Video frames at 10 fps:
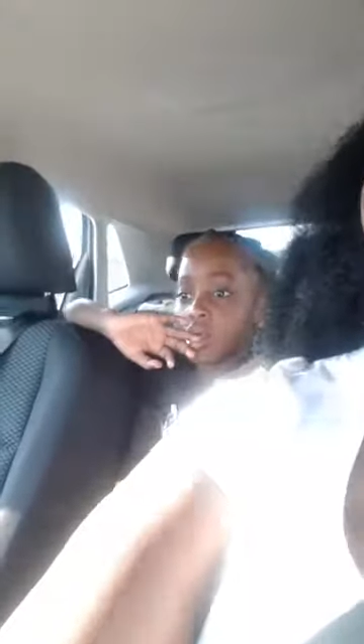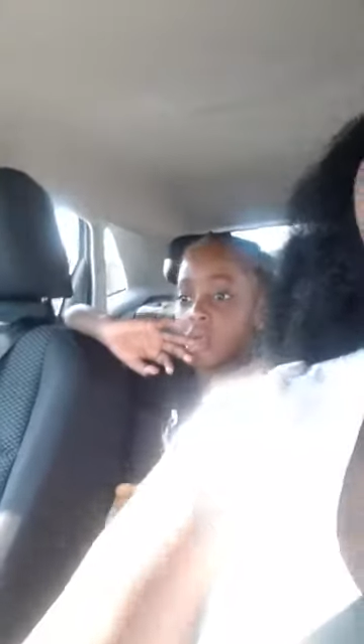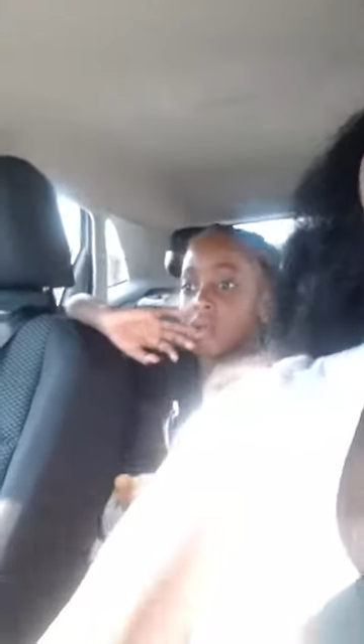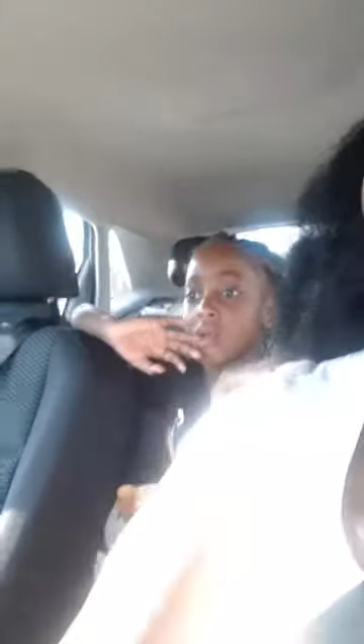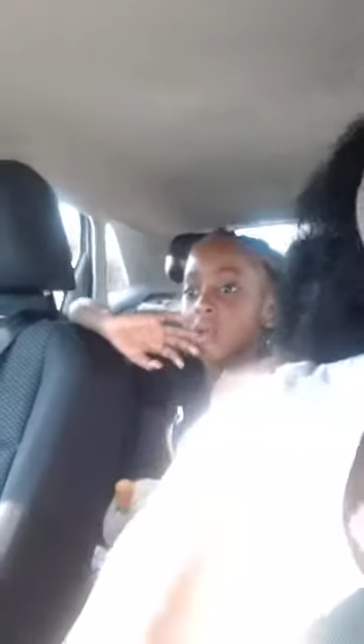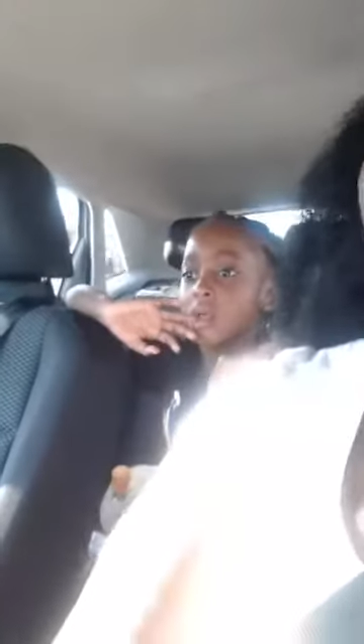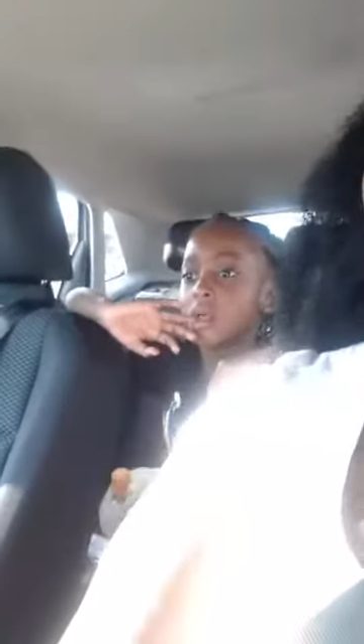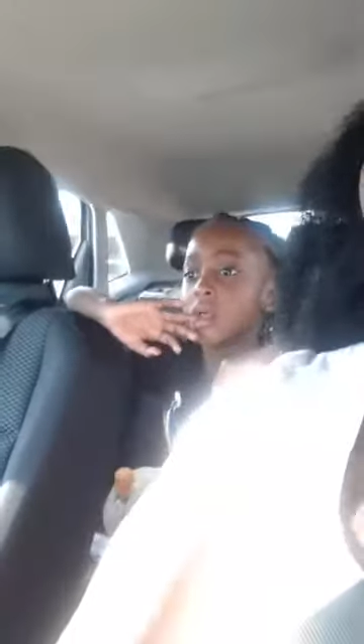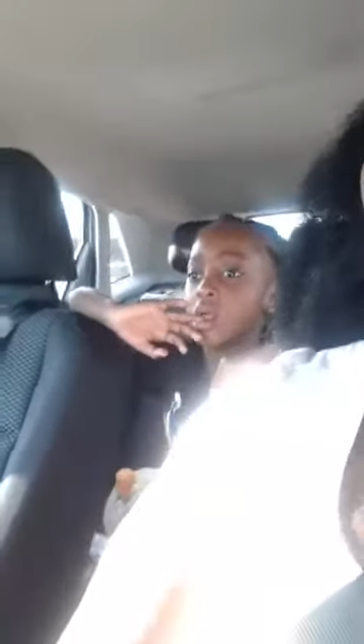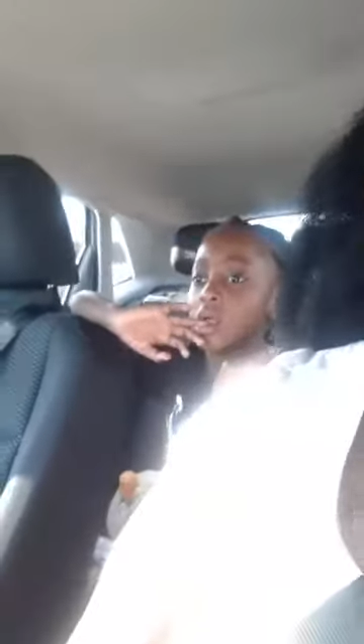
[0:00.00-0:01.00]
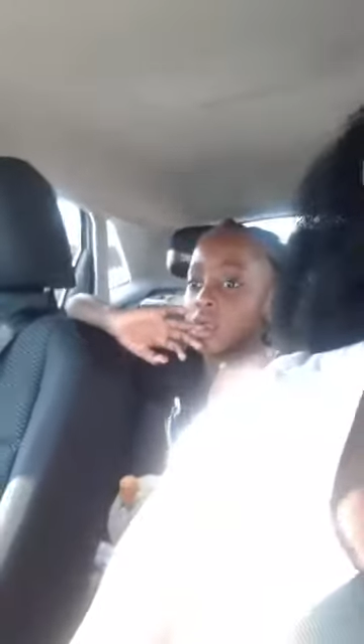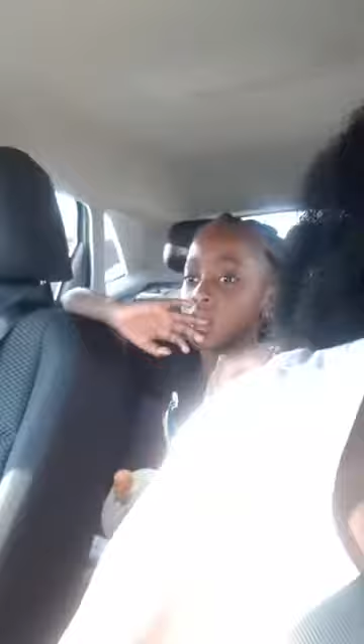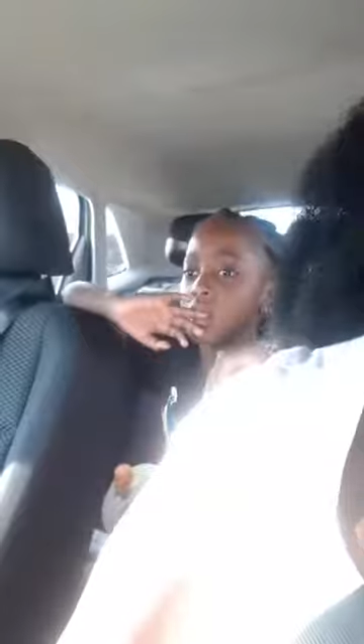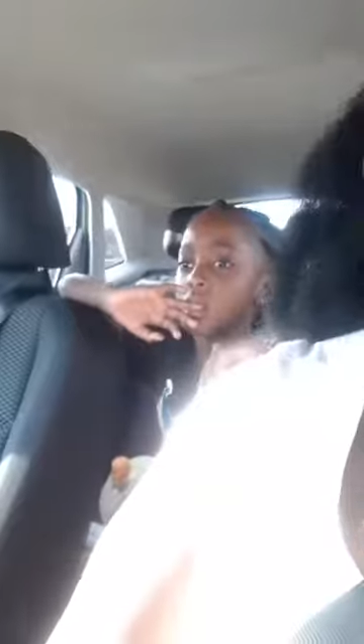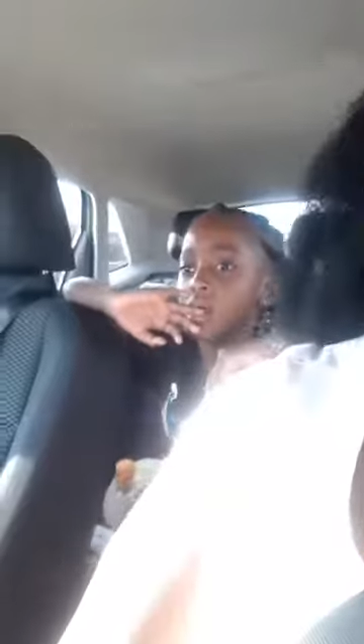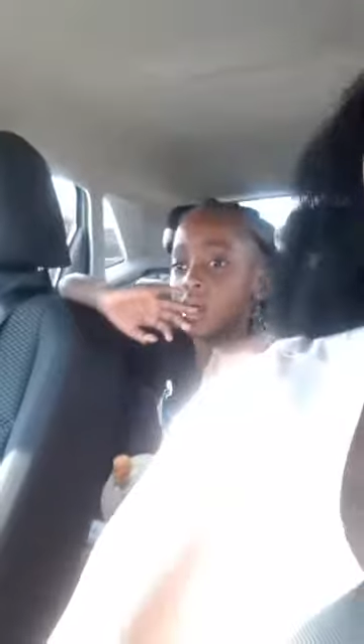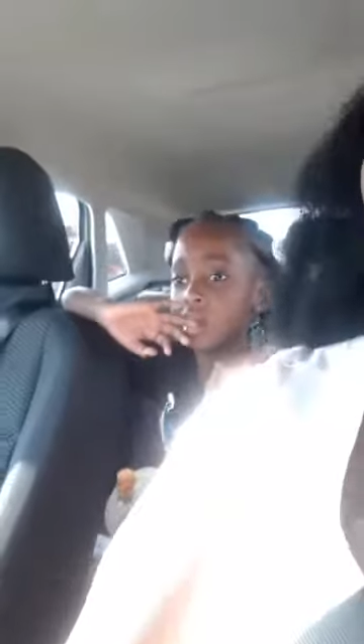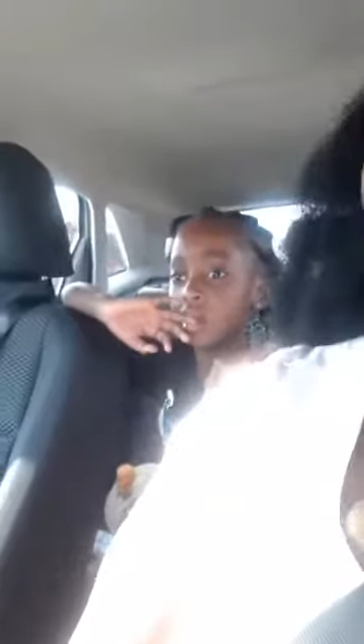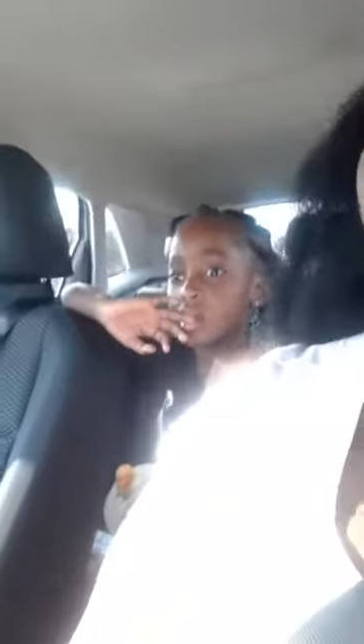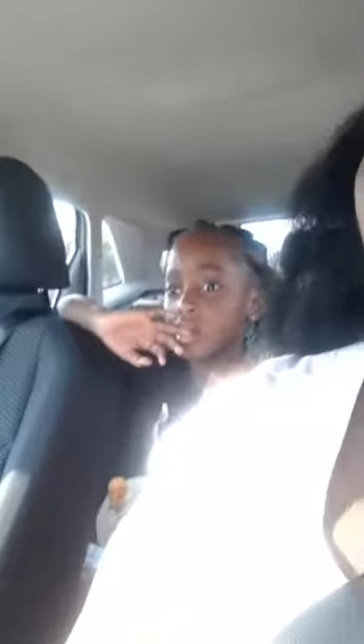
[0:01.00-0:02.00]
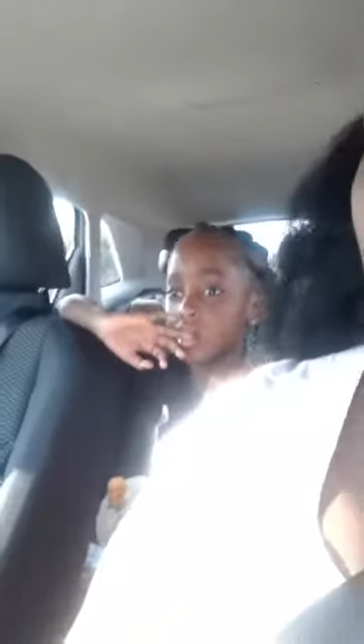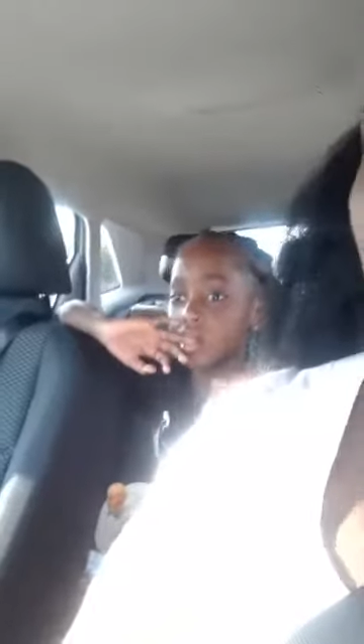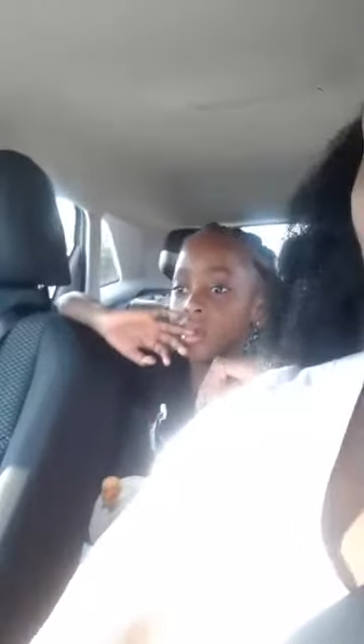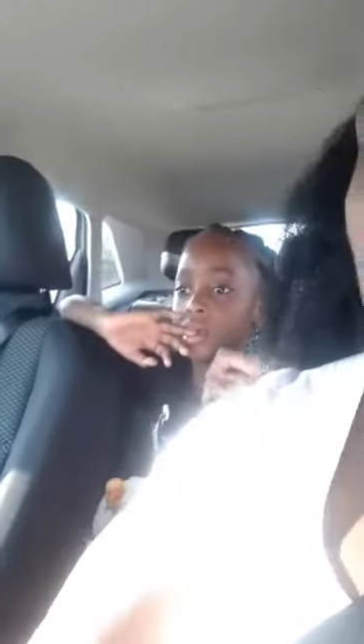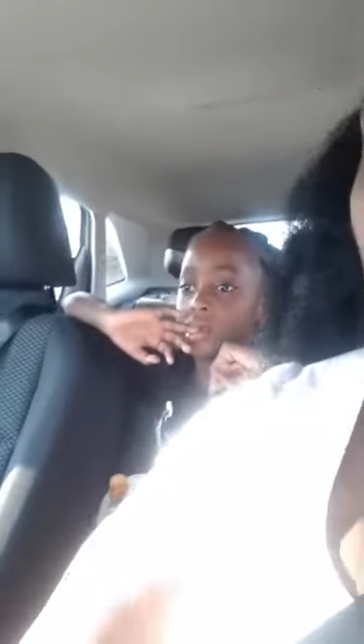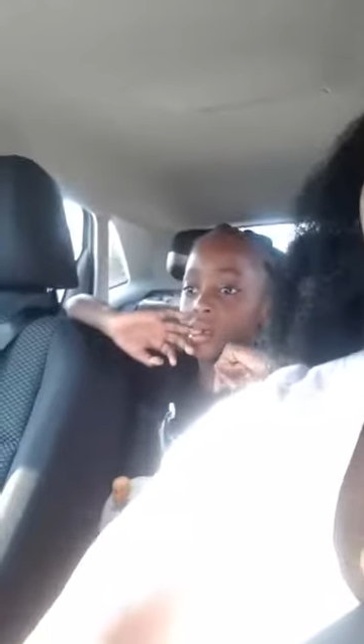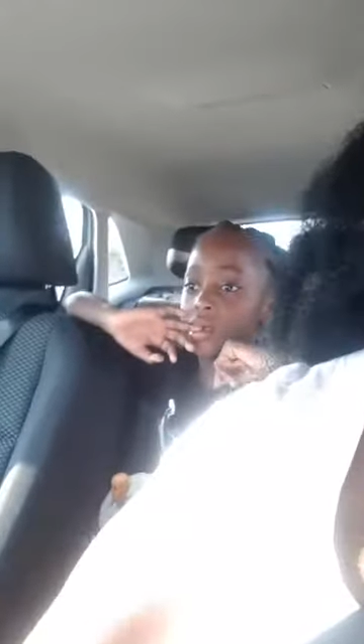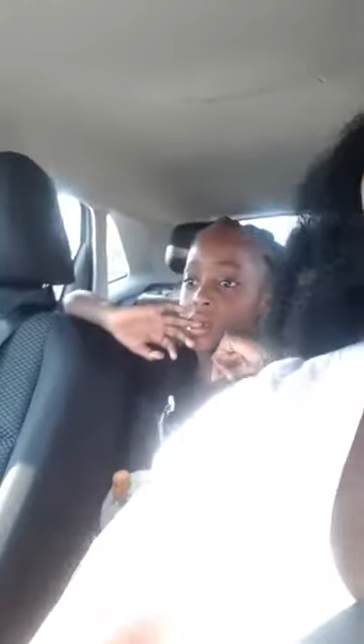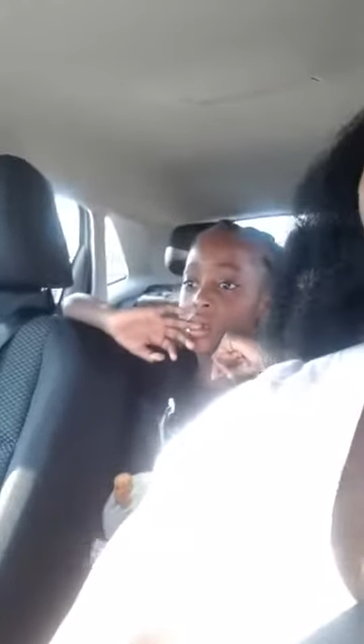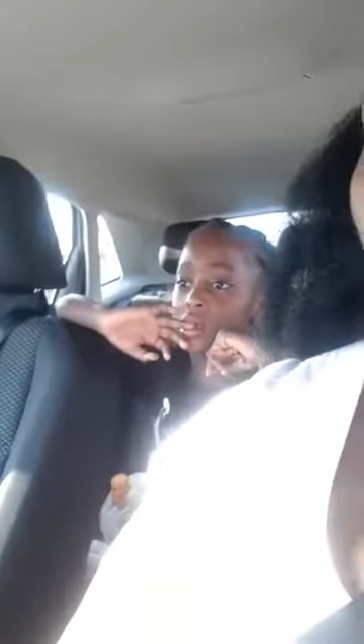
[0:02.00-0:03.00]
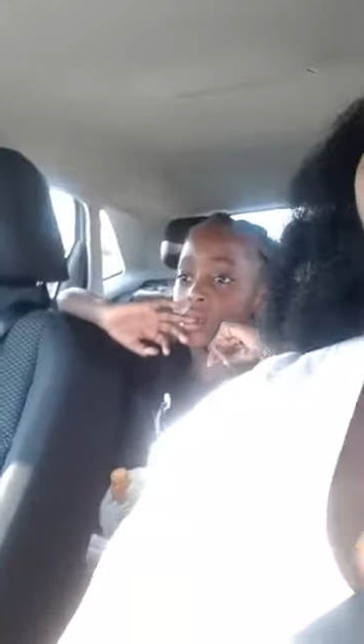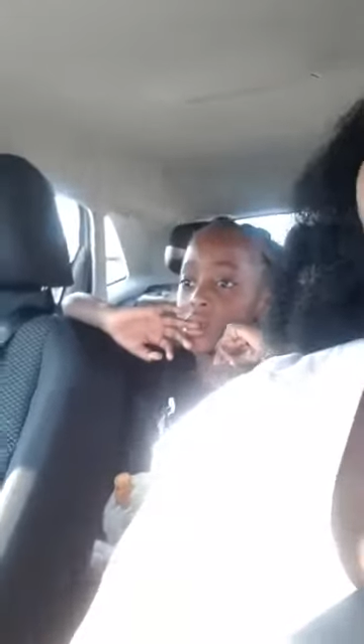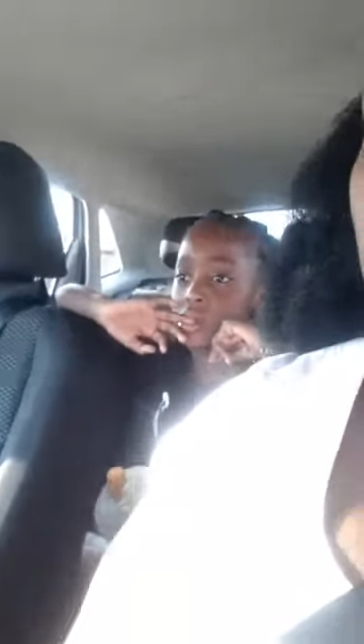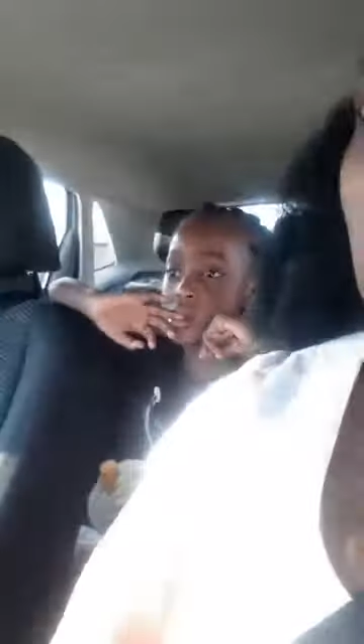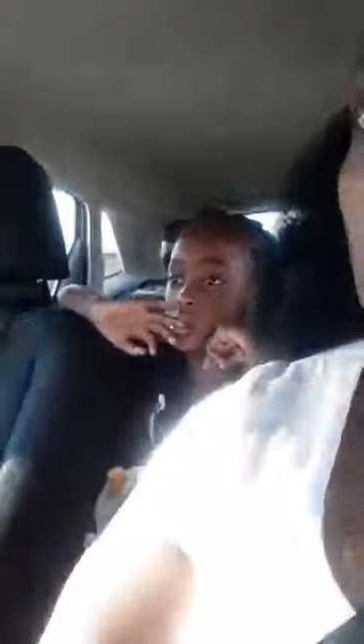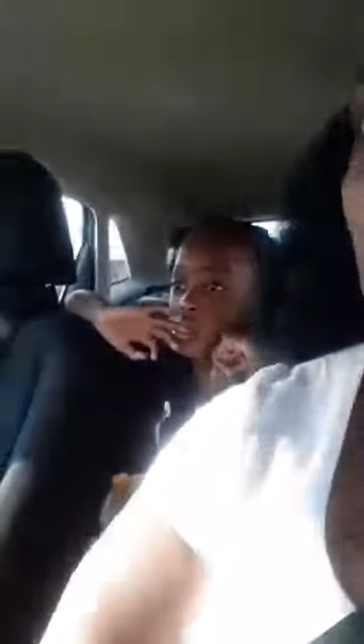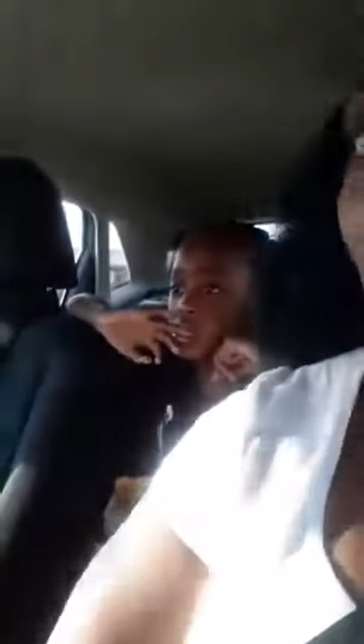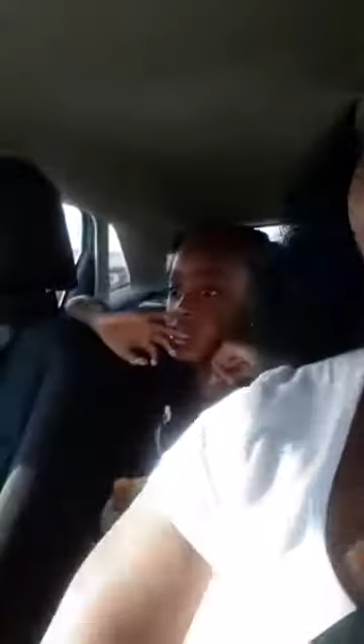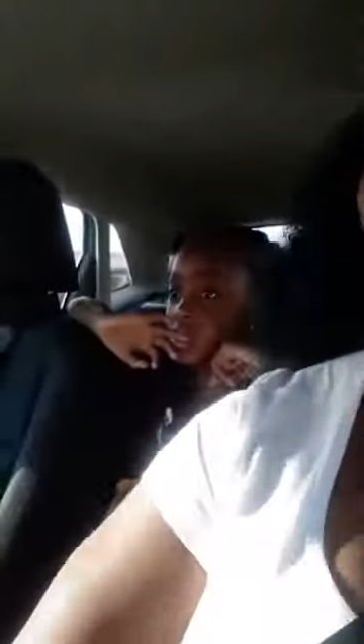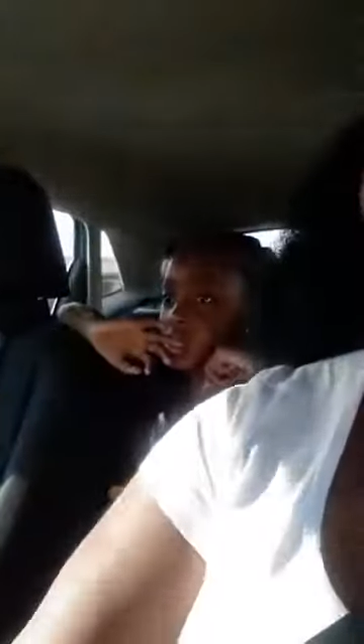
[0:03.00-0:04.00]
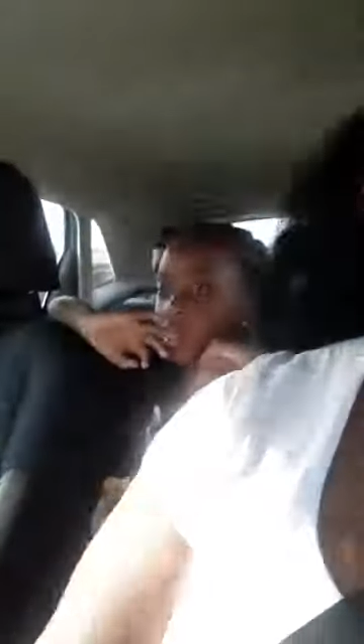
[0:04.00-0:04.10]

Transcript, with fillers: and girls are not allowed to smack boys because that means you're abusing each other.